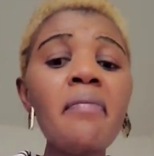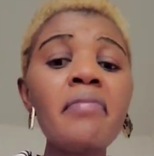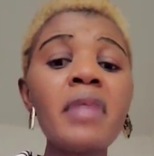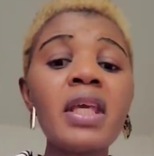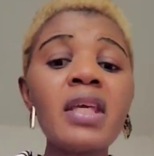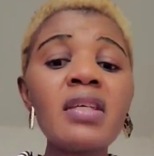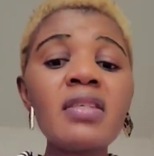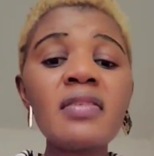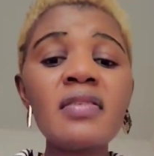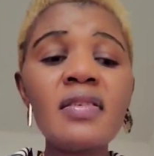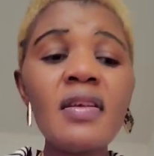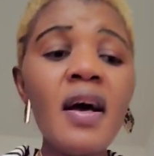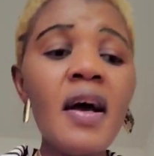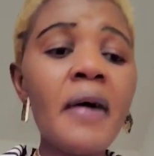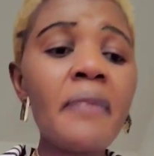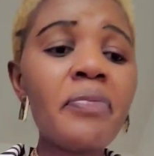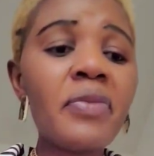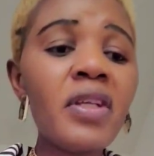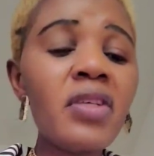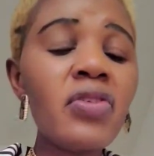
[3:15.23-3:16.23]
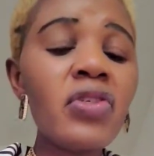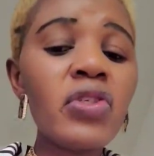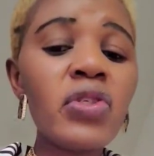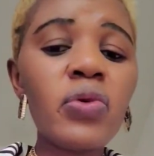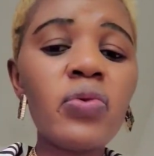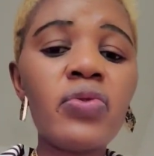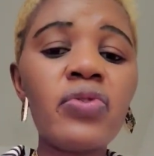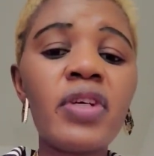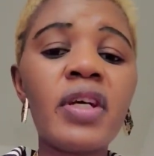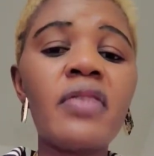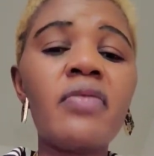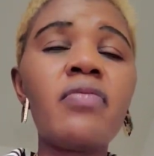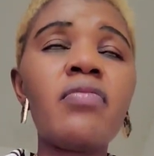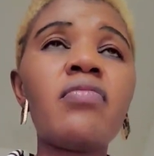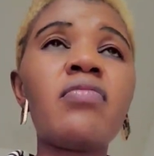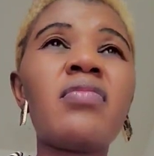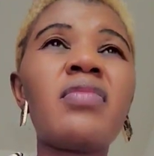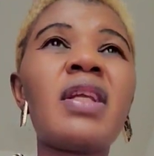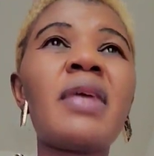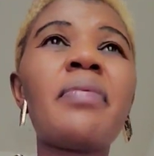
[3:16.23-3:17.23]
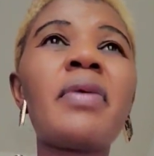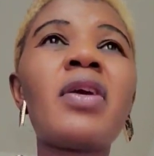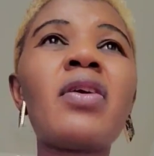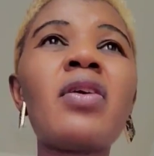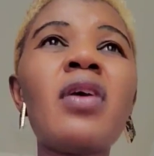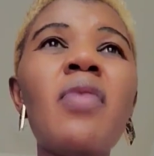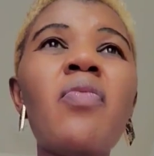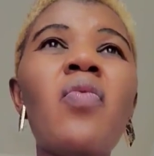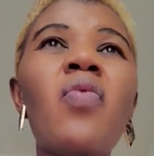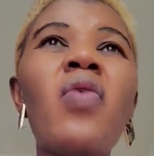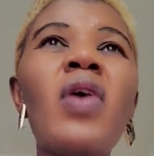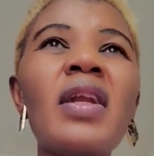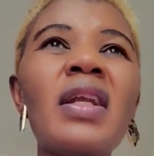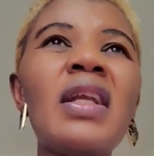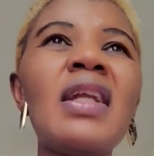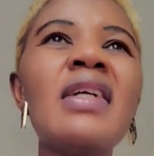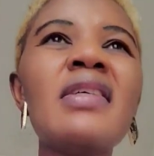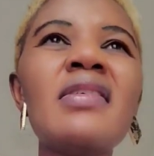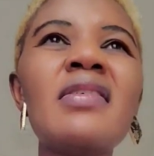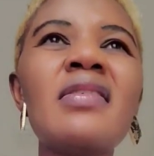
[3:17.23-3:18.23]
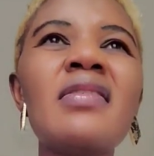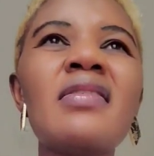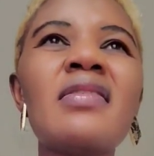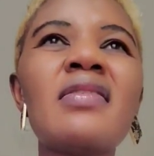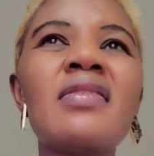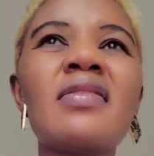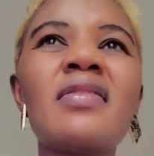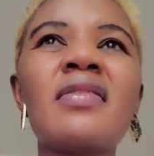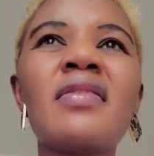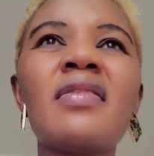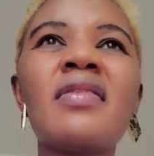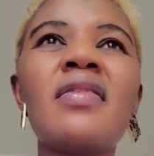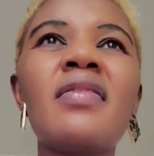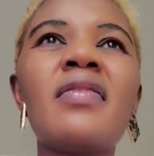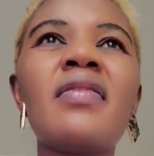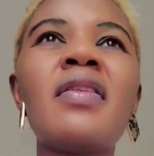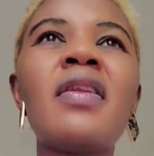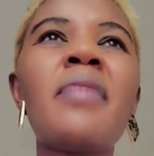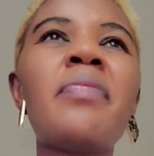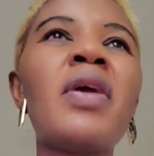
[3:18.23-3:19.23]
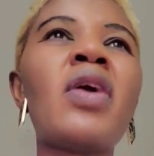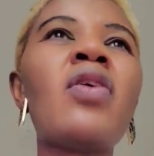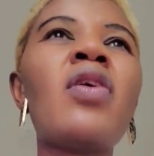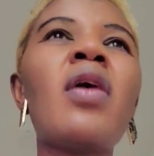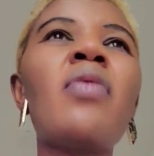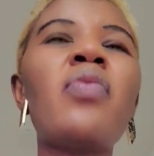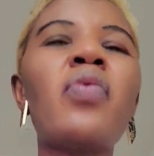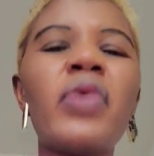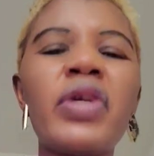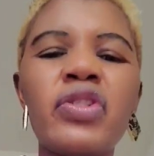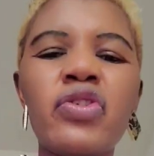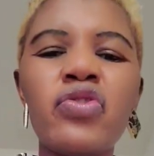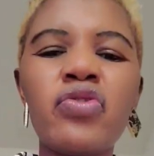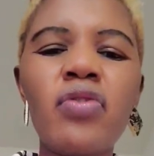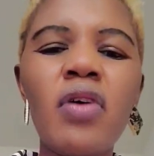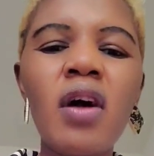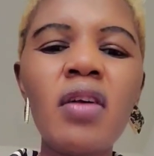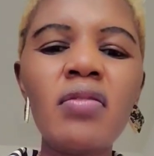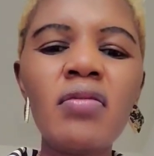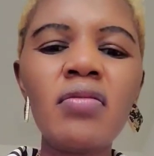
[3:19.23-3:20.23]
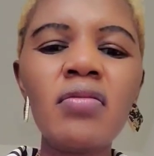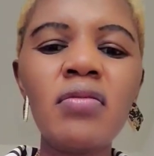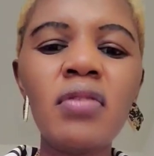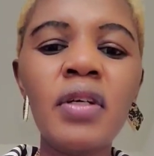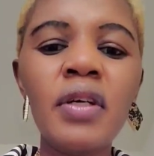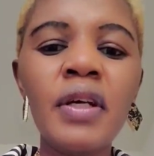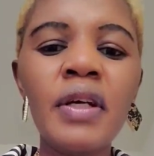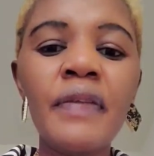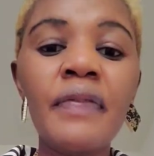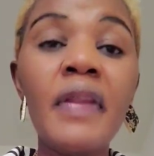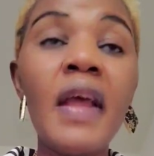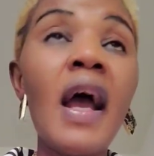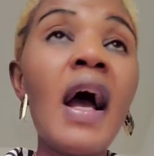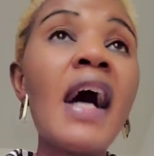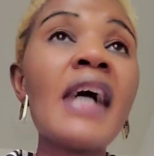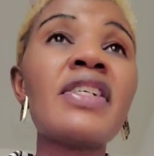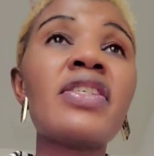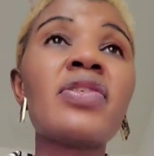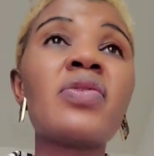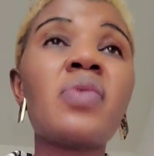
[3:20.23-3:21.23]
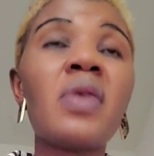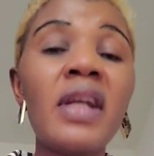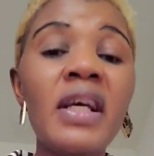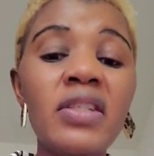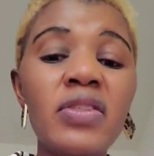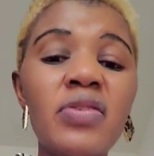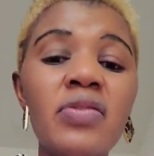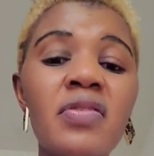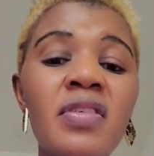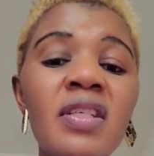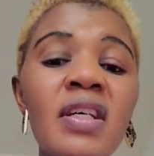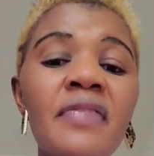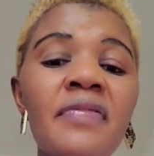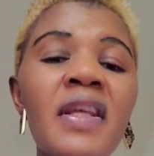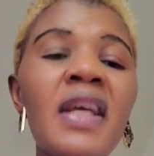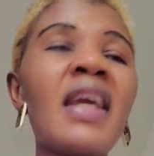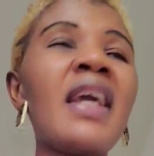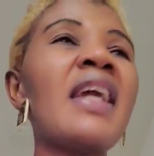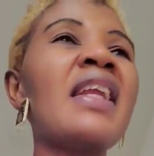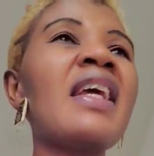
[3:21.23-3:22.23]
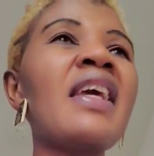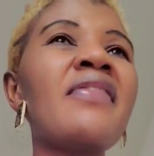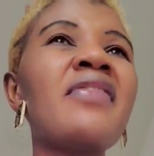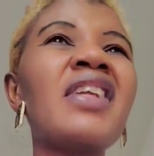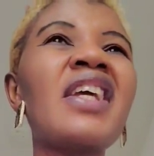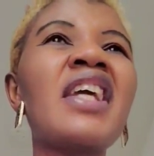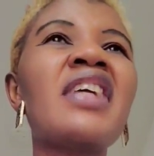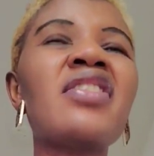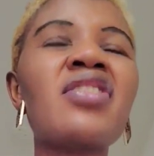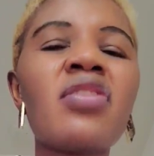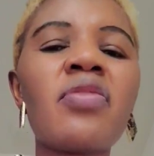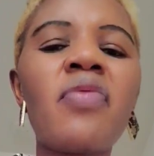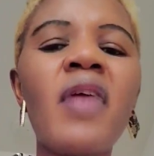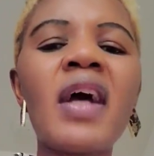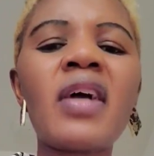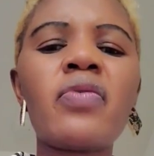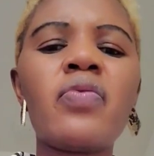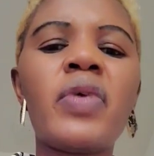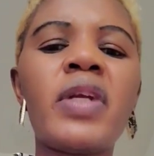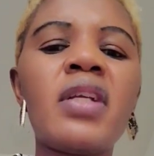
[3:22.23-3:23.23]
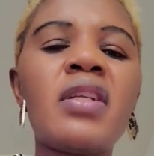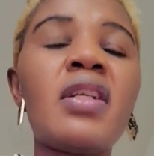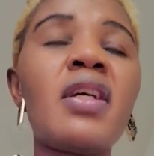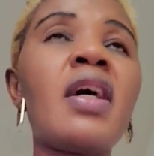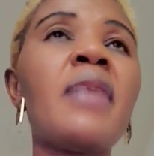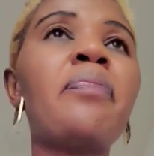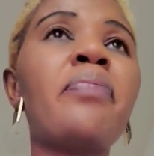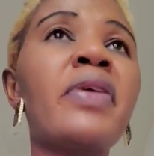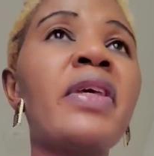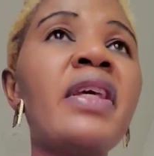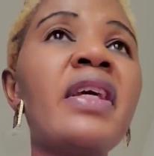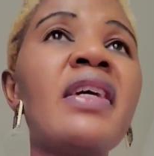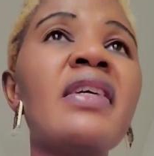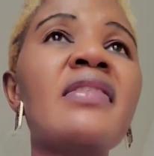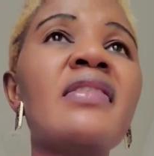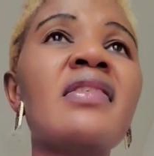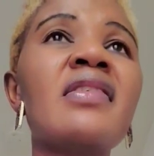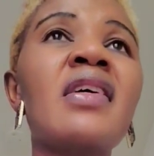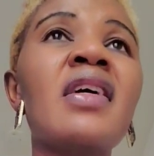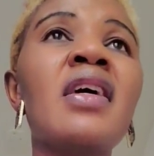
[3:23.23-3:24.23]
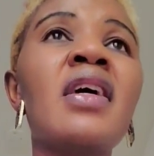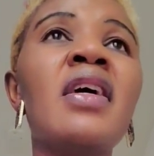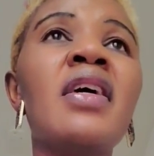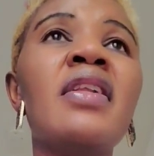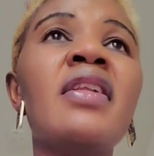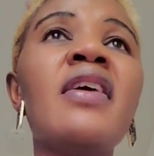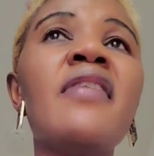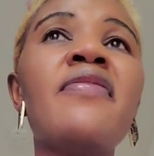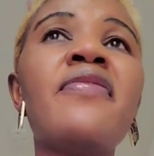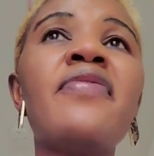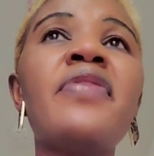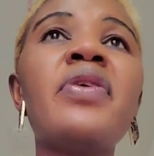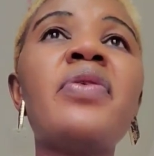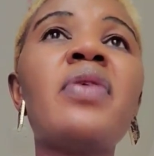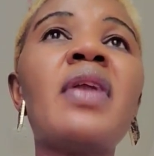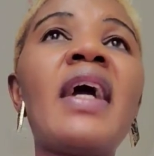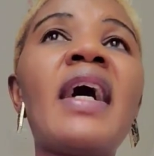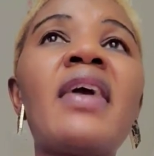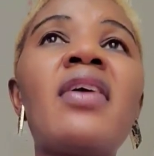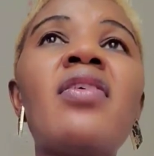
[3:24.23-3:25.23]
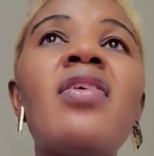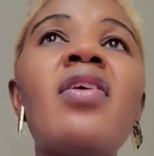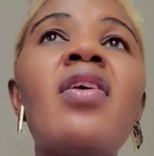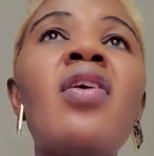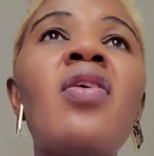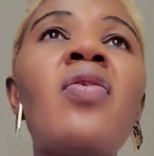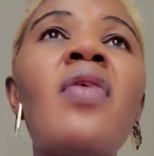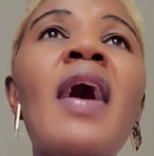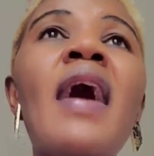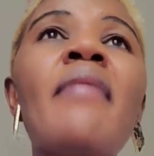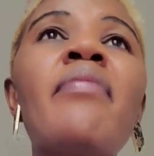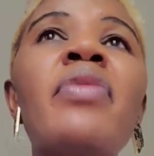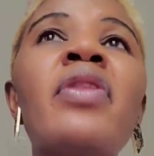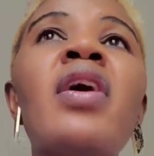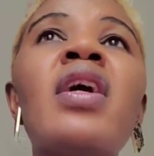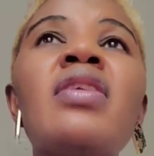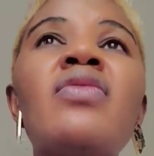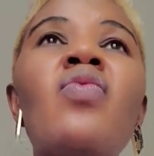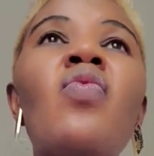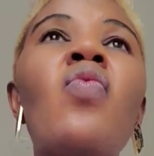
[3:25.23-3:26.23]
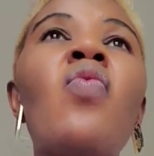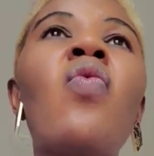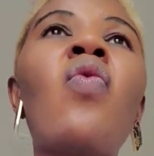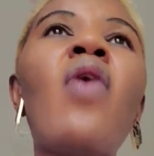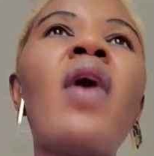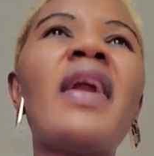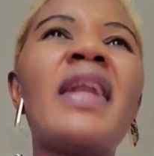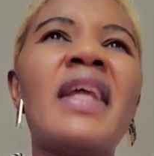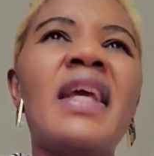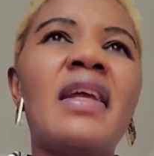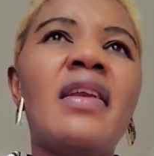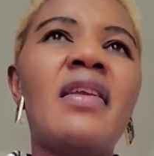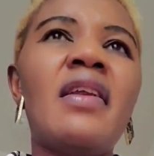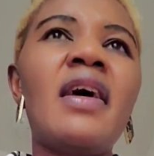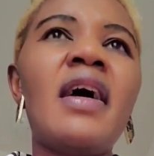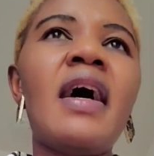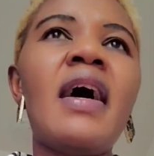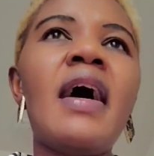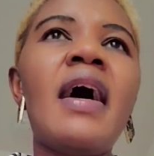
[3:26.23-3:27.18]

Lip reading: Because these children, they become worthless. They become withdrawn. They isolate themselves. They can't even interact with their peers. They feel like, oh, I'm not worth it.